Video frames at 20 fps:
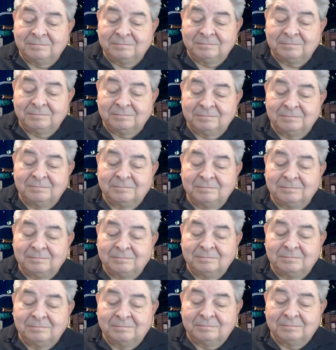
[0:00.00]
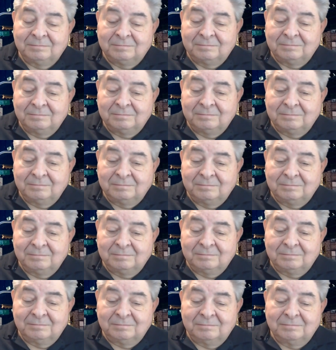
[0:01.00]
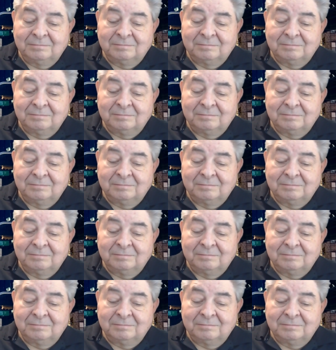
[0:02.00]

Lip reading: This person isn't speaking.